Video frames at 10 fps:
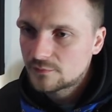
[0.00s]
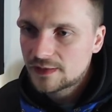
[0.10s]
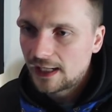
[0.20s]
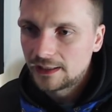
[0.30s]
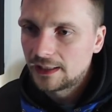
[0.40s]

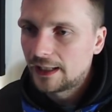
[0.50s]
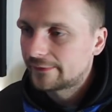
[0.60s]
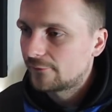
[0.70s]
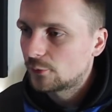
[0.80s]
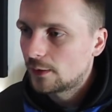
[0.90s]
Silent
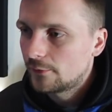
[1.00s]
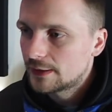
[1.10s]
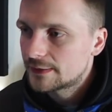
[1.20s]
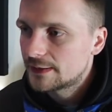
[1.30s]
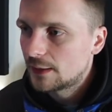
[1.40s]
letters everywhere
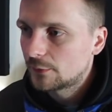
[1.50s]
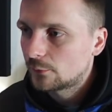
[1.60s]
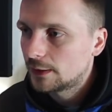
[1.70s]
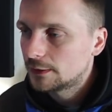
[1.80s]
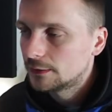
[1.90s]
in his name as
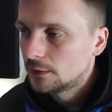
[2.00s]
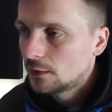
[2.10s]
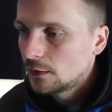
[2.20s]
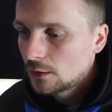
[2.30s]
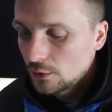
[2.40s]
well.
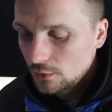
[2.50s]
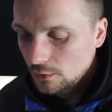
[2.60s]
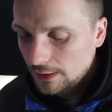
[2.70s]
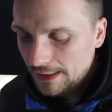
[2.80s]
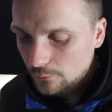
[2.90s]

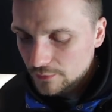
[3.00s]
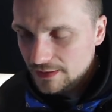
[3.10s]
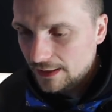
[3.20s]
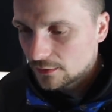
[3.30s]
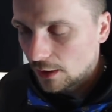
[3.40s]
He was
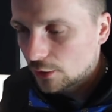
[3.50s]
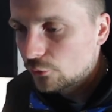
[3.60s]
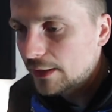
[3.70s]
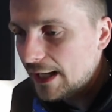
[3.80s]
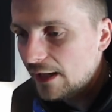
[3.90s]
like a
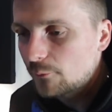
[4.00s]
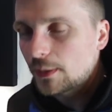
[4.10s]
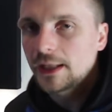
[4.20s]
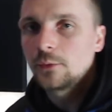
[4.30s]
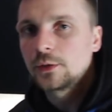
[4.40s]
creative
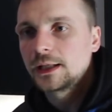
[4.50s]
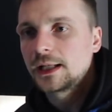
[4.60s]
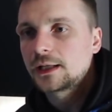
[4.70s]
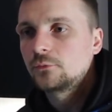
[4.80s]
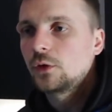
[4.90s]
player, wanted
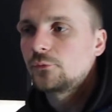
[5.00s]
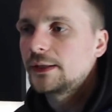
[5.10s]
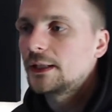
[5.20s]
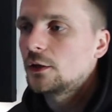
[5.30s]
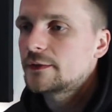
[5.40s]
like a
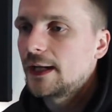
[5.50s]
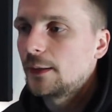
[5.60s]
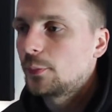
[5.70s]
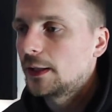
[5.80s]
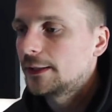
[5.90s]
Rodrigo
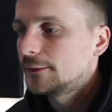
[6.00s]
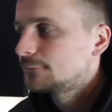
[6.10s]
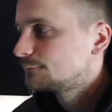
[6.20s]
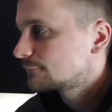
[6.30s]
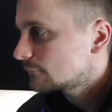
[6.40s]
type player.
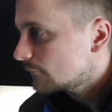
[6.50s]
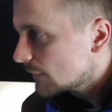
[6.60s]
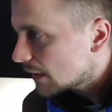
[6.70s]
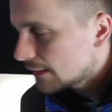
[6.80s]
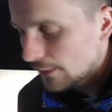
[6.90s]

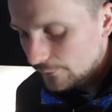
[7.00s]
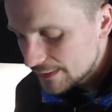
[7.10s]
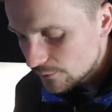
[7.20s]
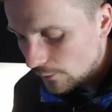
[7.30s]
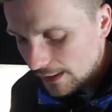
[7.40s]
Now, the
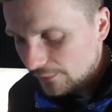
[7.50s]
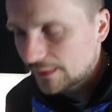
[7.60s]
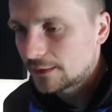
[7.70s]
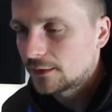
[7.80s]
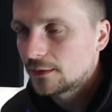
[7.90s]
reason why I
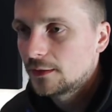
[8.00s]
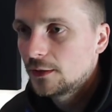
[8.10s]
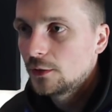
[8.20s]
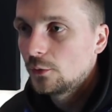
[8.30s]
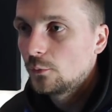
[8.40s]
think
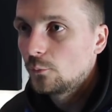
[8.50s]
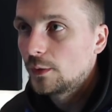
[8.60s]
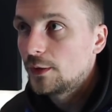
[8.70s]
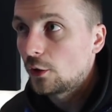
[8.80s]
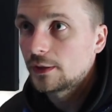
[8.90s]

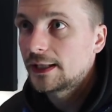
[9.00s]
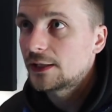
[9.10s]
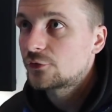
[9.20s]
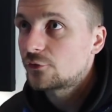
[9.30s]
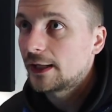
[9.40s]
we're not going to
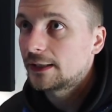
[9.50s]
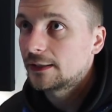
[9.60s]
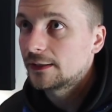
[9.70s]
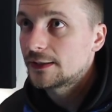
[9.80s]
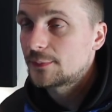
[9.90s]
get a
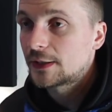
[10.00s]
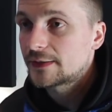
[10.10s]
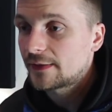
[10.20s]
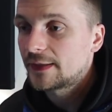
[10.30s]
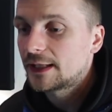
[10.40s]
striker is
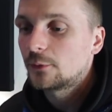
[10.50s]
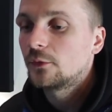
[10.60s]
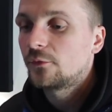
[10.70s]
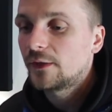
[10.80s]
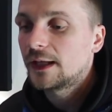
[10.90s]
because I think he
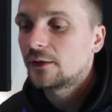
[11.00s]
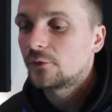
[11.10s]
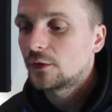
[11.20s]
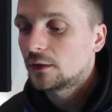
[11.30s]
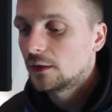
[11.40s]
will
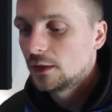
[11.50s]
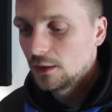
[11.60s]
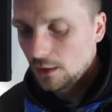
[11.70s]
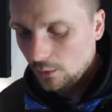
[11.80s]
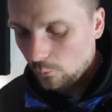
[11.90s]
favour
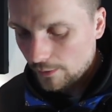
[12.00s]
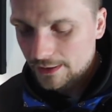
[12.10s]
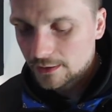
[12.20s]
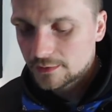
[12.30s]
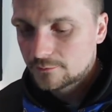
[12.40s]
a
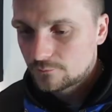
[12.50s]
winger,